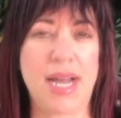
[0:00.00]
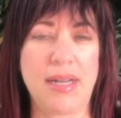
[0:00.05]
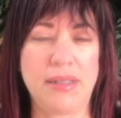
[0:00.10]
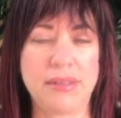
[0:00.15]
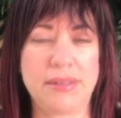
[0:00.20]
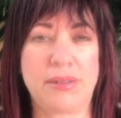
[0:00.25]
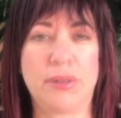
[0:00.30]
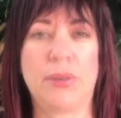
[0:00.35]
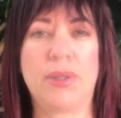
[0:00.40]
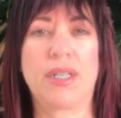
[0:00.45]

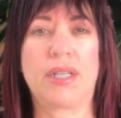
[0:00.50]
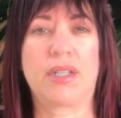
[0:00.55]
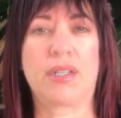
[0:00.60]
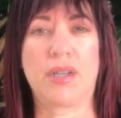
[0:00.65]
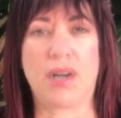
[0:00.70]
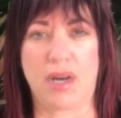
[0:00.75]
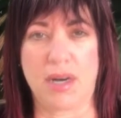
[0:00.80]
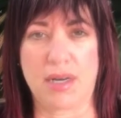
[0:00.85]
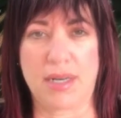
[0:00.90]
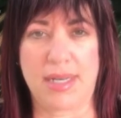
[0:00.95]
outdoor
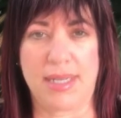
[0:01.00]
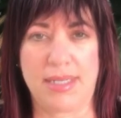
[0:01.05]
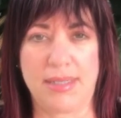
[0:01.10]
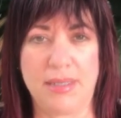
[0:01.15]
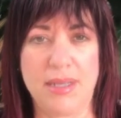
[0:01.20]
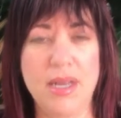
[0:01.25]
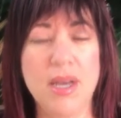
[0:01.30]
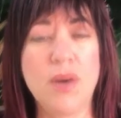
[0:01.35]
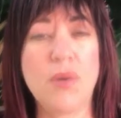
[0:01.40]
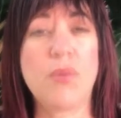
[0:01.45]

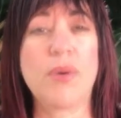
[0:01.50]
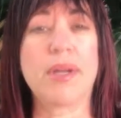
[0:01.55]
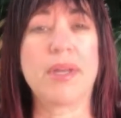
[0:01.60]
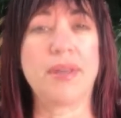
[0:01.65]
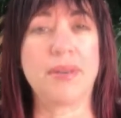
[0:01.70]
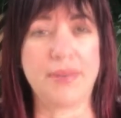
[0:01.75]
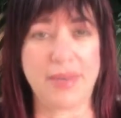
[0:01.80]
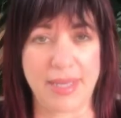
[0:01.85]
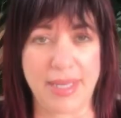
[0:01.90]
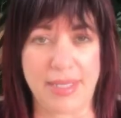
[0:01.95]
garden where
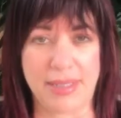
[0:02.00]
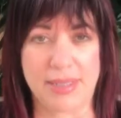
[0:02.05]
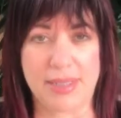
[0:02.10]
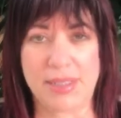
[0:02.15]
you eat.